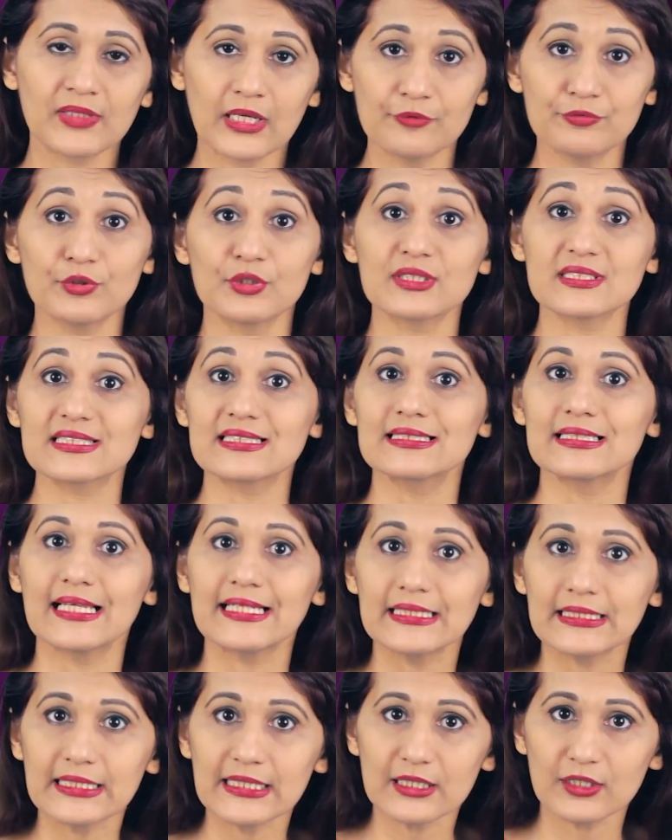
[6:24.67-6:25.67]
If you're a
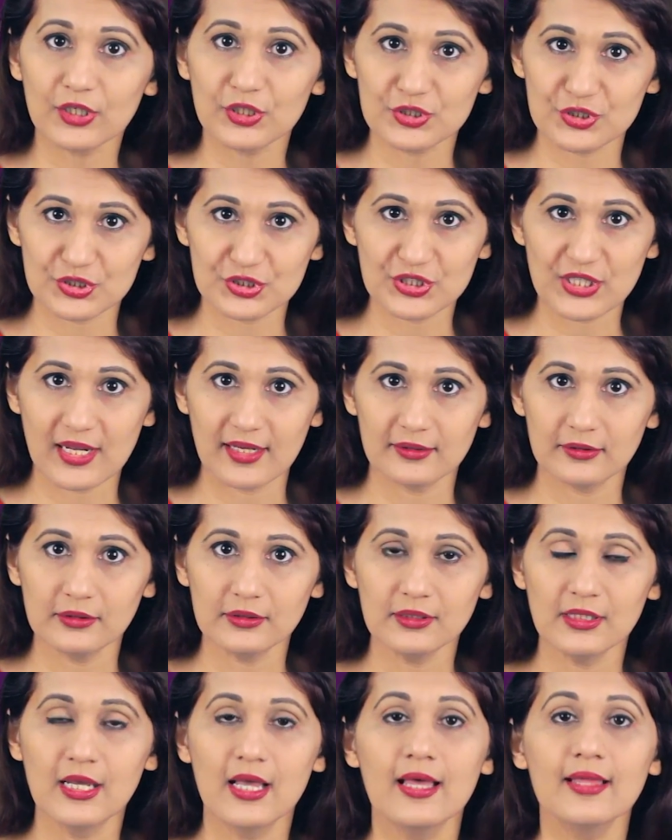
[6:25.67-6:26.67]
slightly larger
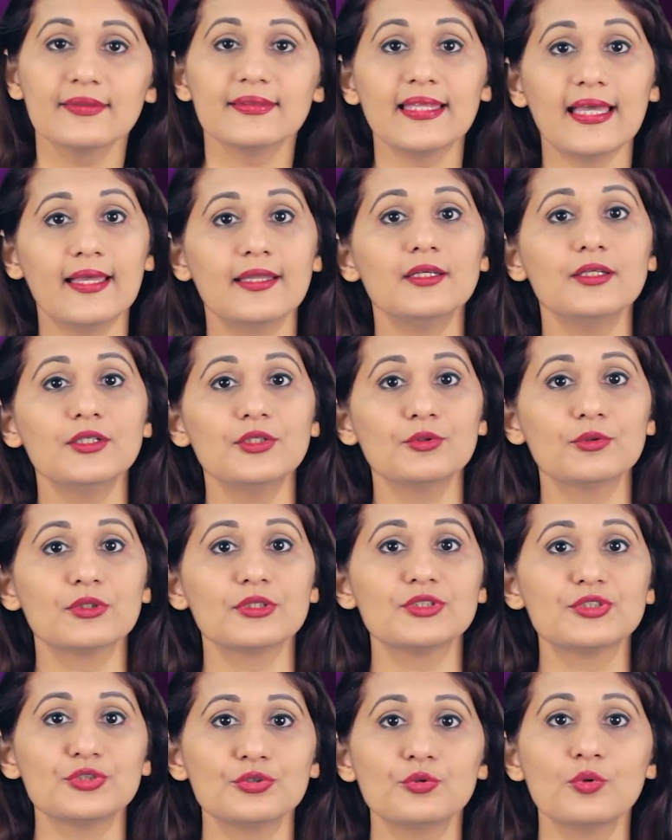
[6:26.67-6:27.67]
channel, then you
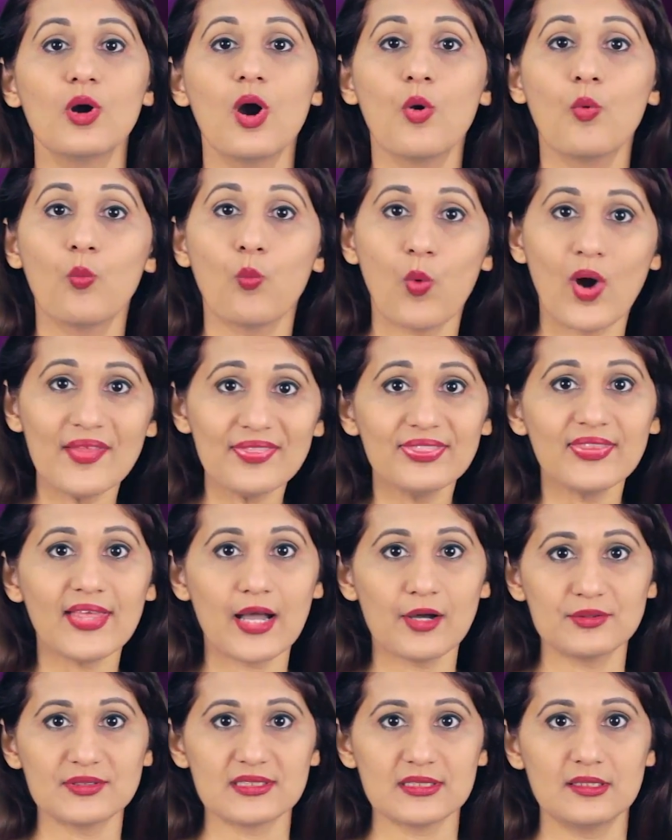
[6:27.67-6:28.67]
could do
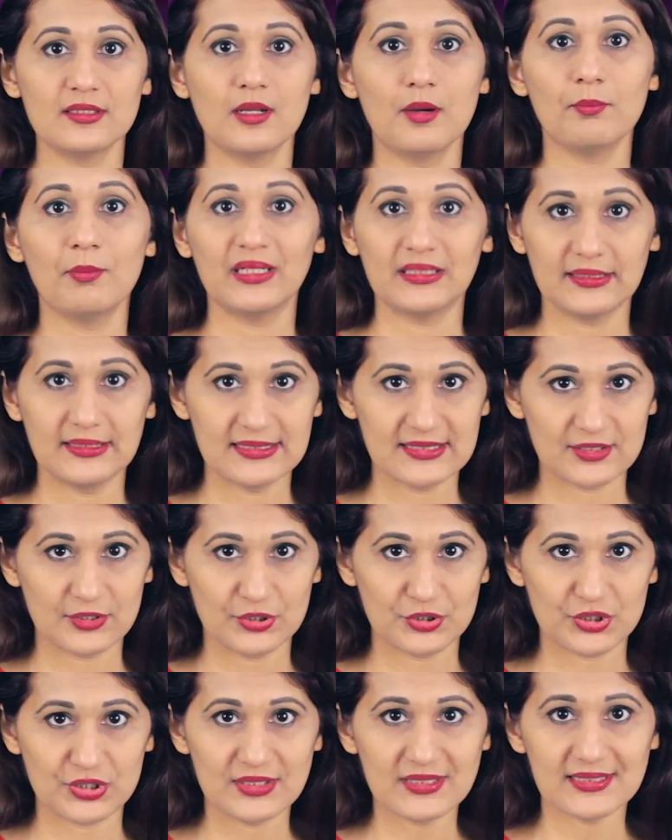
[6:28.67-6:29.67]
1,000 monthly
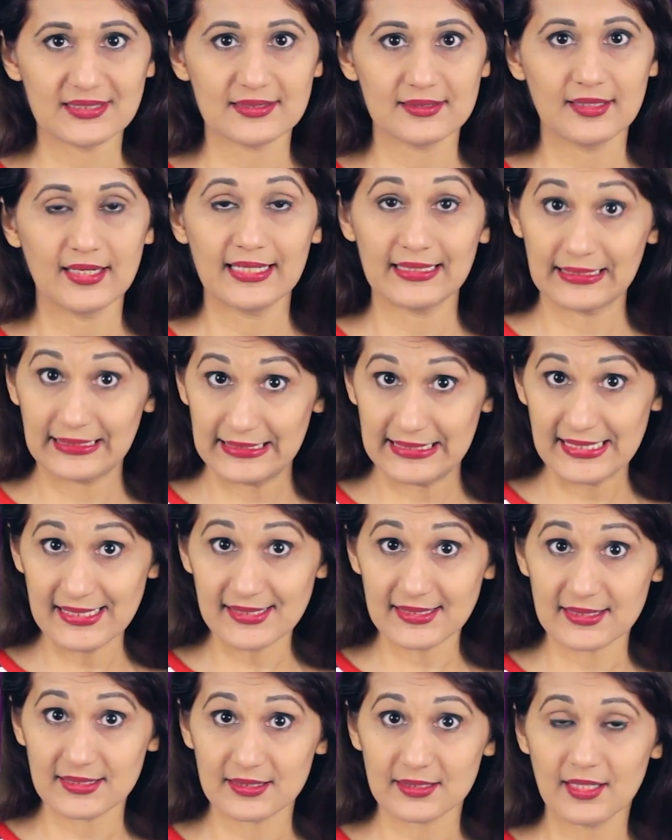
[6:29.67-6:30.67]
searches at
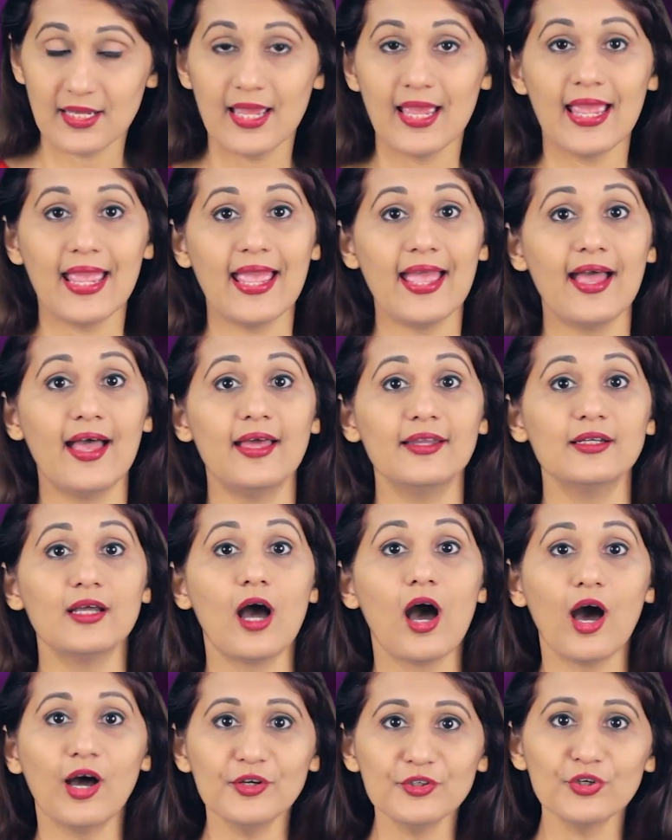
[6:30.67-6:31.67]
least and
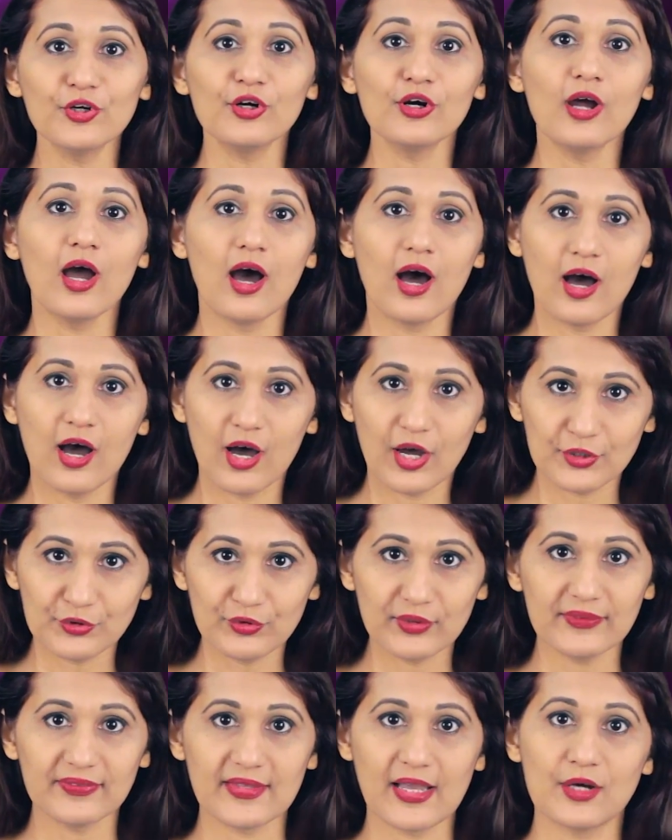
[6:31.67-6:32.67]
under
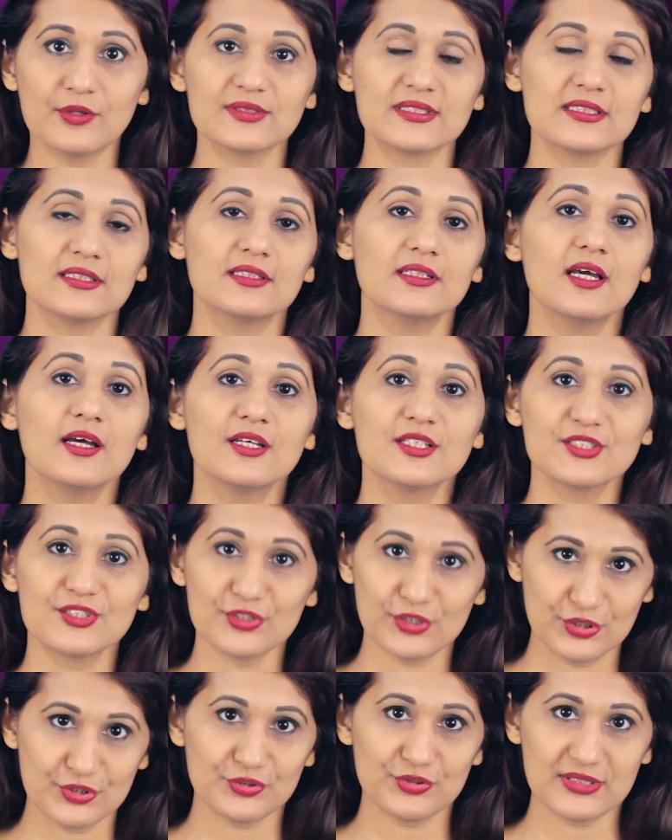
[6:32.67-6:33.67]
100,000
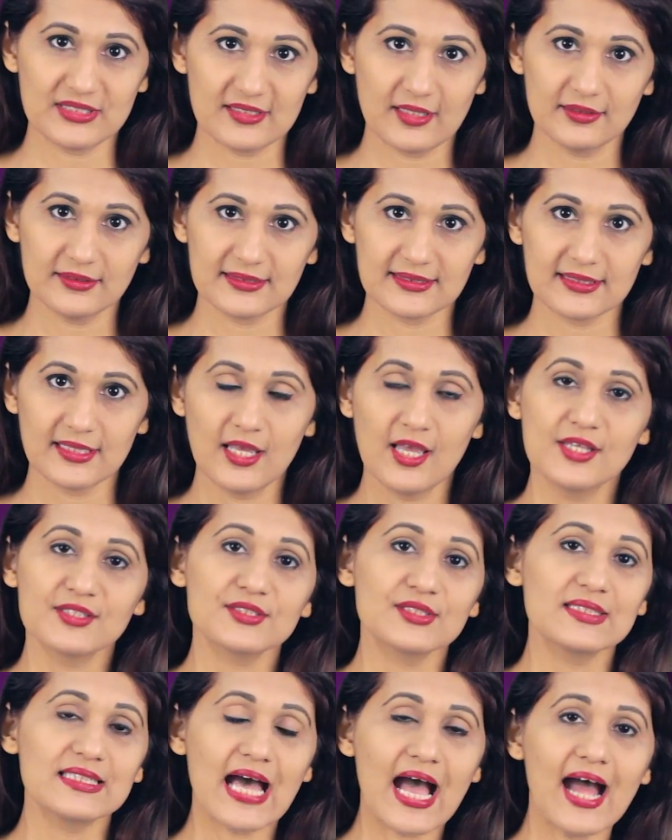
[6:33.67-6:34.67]
search results.
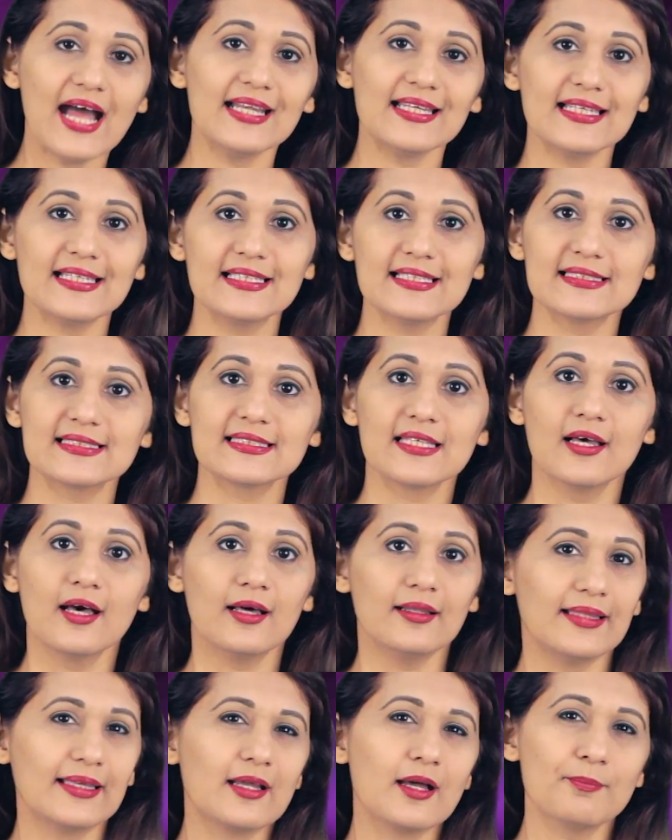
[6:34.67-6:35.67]
So that is
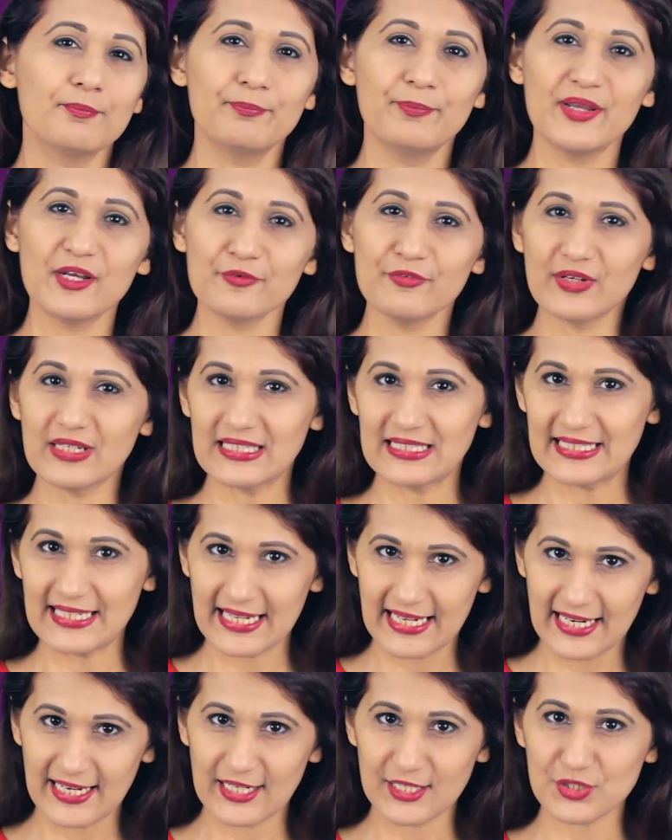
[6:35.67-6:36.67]
like a bit of a
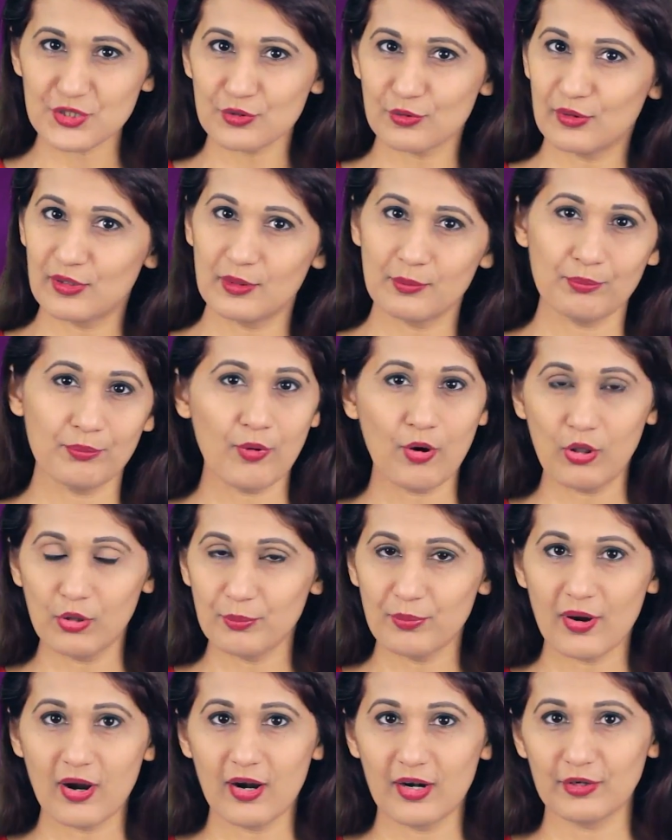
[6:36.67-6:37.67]
gauge or a
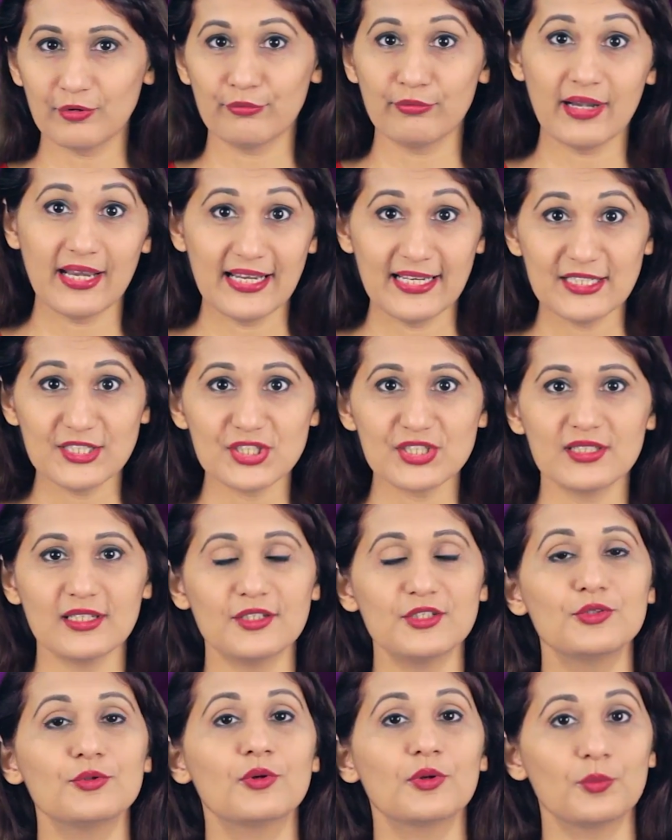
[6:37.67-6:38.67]
ballpark range
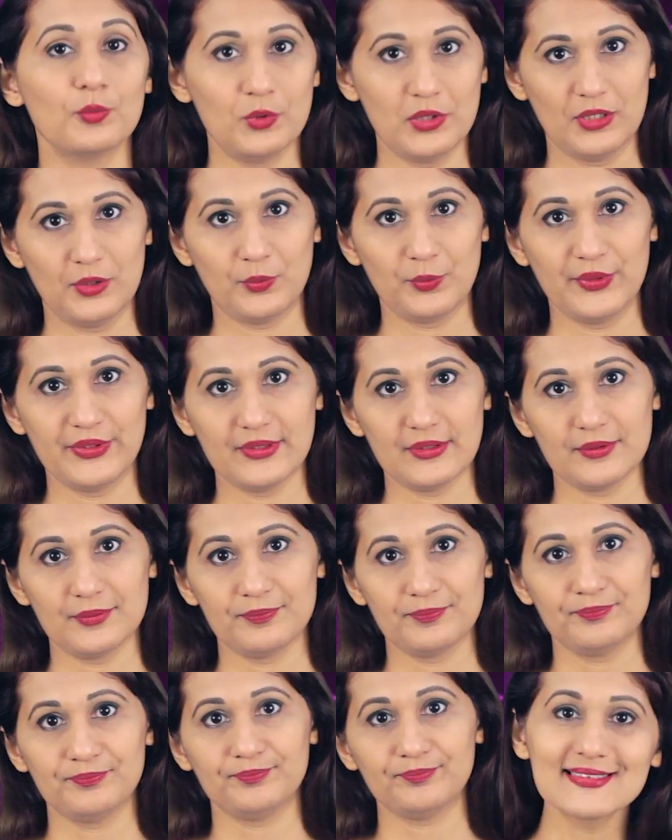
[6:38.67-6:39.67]
that you could work with.
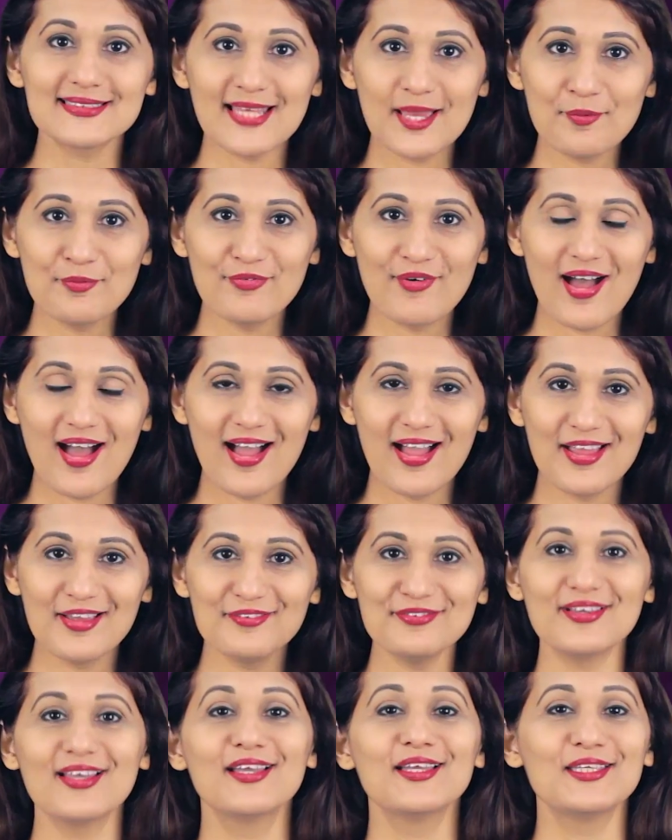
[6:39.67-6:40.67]
Step
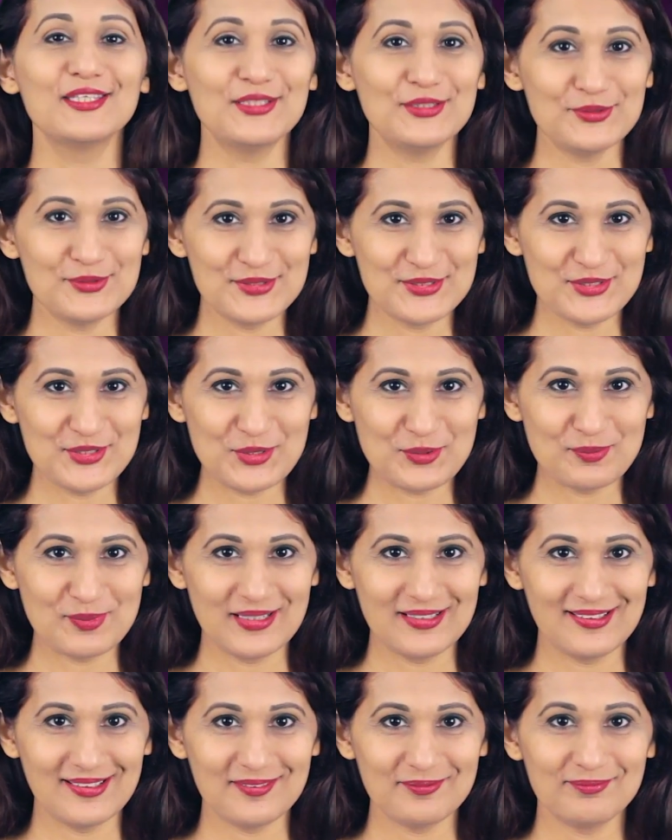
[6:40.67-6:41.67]
five, use
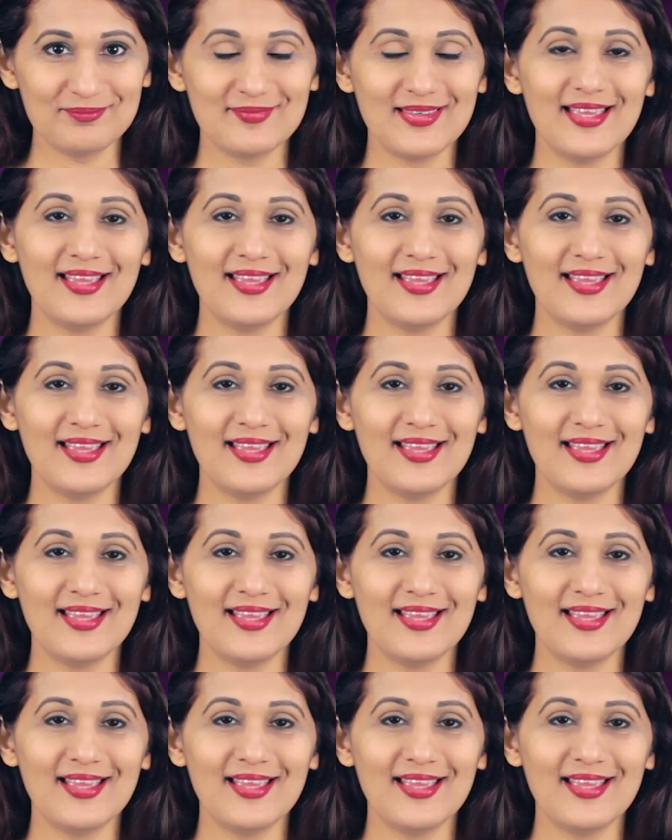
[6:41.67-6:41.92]
TubeBuddy.